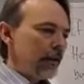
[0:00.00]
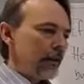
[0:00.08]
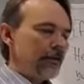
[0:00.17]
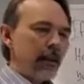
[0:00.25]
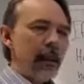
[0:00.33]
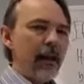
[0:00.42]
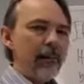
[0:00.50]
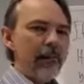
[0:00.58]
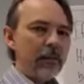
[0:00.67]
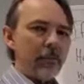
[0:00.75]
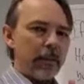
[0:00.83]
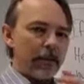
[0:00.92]
in time
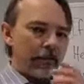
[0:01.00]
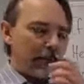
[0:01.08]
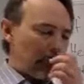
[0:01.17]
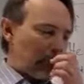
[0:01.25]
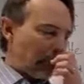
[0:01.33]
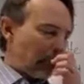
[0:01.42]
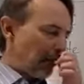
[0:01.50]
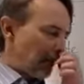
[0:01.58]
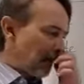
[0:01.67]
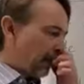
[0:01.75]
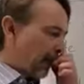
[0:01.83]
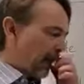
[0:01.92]
and space.
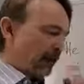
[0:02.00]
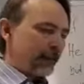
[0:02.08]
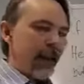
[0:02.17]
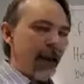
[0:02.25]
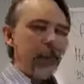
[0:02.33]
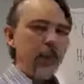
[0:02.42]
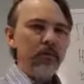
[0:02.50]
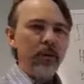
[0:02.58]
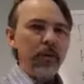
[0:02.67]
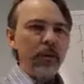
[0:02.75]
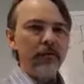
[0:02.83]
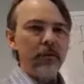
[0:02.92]
God
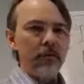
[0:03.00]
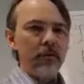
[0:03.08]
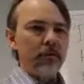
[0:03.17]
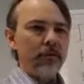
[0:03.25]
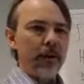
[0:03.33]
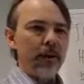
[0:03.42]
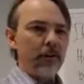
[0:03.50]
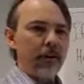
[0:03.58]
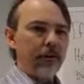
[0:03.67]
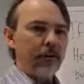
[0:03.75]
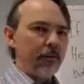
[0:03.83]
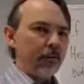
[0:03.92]
provides for
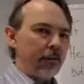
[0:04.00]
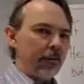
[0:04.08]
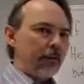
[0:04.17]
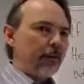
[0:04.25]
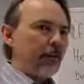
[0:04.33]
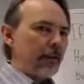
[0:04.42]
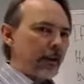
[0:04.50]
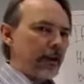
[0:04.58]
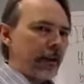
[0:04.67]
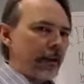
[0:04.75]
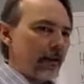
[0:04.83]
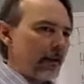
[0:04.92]
salvation
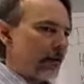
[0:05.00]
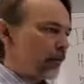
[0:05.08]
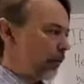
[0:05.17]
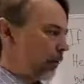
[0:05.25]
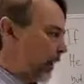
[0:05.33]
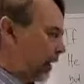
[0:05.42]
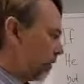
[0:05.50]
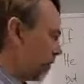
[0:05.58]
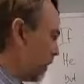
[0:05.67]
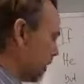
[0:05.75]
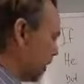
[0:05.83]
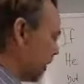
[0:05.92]
in eternity.
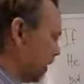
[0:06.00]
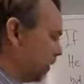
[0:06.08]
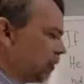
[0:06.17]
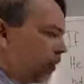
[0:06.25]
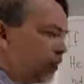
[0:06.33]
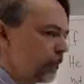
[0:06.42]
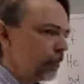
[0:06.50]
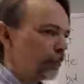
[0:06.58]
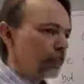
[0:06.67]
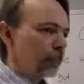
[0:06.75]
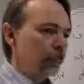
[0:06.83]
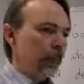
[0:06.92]
And so
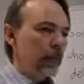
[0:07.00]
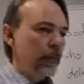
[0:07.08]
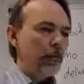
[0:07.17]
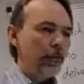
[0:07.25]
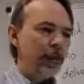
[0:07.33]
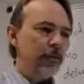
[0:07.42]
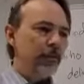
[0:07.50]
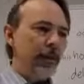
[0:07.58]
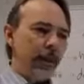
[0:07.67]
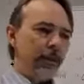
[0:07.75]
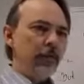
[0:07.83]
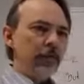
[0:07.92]
Jesus
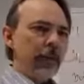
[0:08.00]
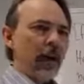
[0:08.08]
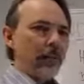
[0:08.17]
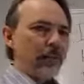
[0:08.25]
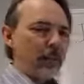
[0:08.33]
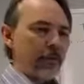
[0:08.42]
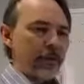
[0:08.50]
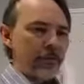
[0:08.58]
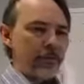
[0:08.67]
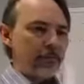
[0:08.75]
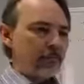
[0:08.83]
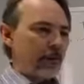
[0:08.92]
entered time and
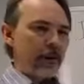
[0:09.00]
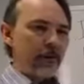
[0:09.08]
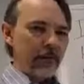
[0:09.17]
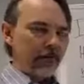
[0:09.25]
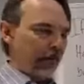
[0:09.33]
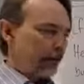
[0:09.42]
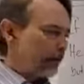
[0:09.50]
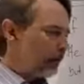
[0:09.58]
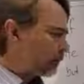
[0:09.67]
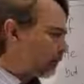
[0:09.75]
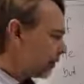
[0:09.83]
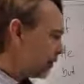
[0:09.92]
space, God in the flesh,